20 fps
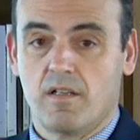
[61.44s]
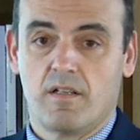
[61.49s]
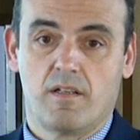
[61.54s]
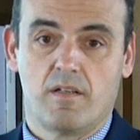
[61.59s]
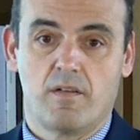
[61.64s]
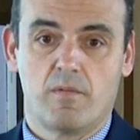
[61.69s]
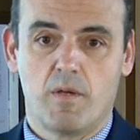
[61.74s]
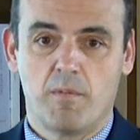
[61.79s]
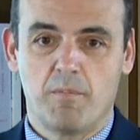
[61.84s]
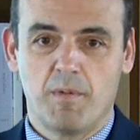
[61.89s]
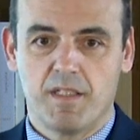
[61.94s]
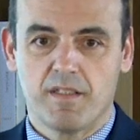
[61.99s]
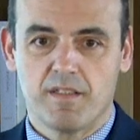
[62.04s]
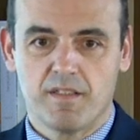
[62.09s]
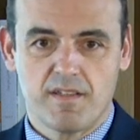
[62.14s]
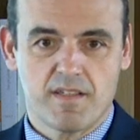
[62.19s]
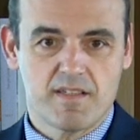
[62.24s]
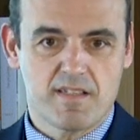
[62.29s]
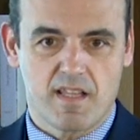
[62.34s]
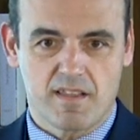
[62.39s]
repeating
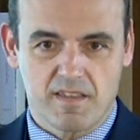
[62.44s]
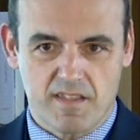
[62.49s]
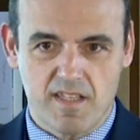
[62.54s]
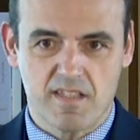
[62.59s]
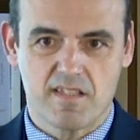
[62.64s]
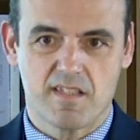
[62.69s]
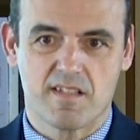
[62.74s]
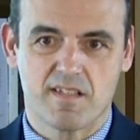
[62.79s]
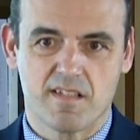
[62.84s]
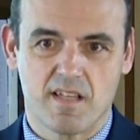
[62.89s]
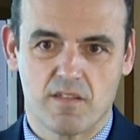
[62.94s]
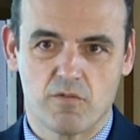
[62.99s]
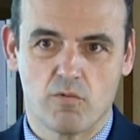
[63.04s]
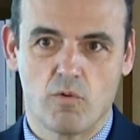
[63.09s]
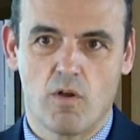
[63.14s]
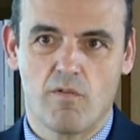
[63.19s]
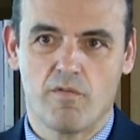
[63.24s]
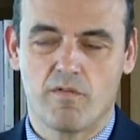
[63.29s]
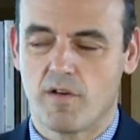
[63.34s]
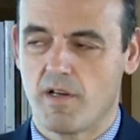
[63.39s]
the statistics that we've
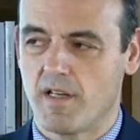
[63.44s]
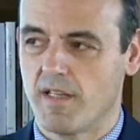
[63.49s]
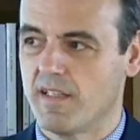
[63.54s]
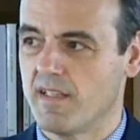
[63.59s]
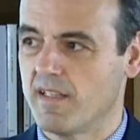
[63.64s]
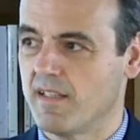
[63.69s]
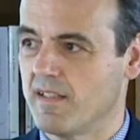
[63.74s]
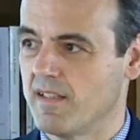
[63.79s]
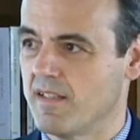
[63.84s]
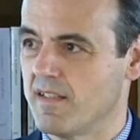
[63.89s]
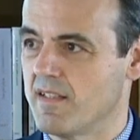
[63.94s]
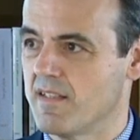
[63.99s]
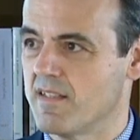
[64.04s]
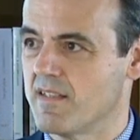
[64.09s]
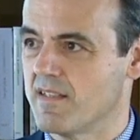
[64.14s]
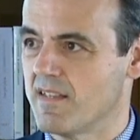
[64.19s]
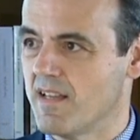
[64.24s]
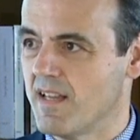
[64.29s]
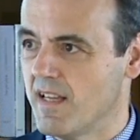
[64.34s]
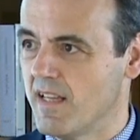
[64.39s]
already
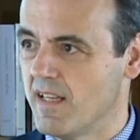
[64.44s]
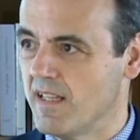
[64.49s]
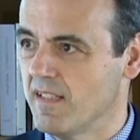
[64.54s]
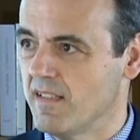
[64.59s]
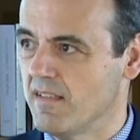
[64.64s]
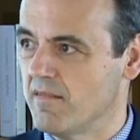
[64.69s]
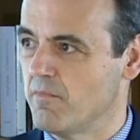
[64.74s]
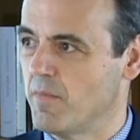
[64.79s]
seen,